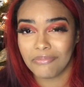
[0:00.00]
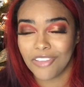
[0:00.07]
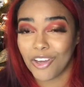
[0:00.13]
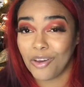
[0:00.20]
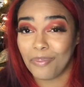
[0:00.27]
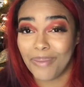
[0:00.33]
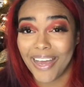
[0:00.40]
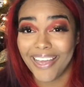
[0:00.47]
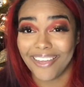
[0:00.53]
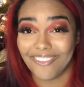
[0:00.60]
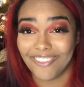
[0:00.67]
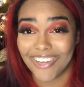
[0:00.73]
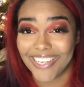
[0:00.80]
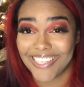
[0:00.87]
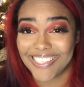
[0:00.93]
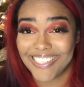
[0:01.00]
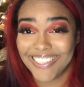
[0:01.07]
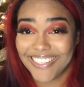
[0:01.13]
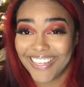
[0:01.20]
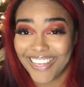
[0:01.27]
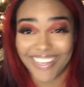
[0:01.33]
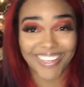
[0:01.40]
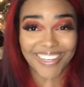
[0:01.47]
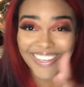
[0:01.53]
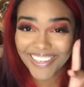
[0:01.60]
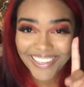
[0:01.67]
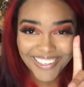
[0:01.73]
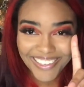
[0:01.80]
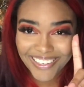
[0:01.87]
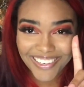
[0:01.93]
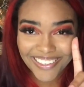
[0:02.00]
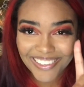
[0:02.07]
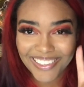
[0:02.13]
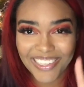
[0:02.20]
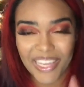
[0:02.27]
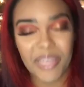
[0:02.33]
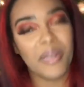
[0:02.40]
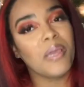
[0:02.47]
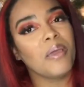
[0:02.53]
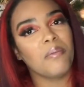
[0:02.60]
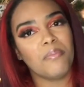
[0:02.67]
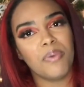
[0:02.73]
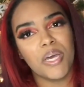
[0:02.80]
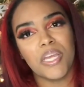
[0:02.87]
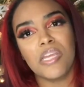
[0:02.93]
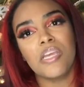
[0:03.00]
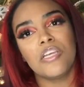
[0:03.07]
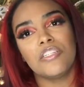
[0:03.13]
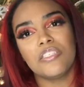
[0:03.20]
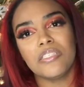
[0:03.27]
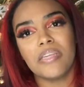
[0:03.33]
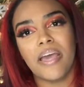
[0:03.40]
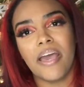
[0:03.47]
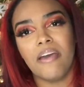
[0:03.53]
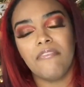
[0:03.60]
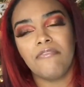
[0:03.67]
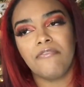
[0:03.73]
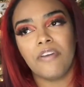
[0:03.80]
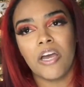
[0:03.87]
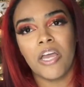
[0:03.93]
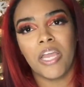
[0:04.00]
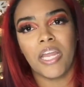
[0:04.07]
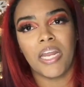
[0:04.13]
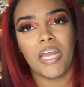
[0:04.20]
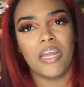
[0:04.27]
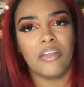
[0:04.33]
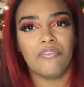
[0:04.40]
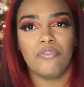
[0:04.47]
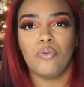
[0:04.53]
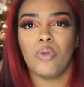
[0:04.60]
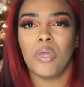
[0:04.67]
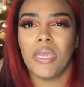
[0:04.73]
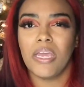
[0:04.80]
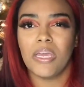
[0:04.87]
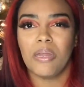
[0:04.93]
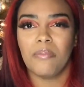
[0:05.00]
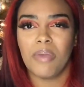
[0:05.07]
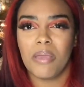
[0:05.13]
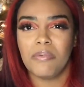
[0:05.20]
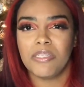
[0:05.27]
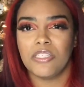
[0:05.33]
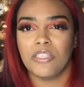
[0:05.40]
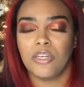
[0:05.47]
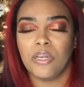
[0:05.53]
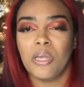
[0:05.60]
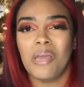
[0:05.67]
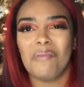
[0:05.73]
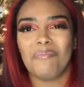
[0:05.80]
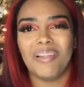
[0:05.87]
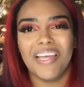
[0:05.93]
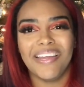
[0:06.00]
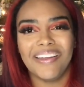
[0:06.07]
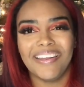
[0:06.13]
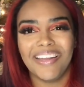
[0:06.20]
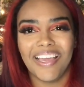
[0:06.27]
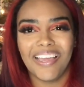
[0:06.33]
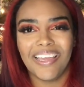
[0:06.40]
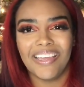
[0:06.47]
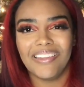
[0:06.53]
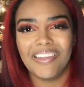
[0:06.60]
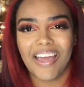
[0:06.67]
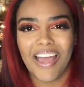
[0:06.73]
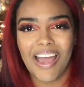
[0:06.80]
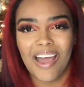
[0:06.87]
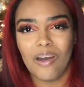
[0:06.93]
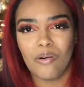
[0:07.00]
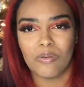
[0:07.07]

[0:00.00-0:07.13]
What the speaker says: my advice, like none of that, but just have fun. And if you can't get a babysitter, plan a day in the house.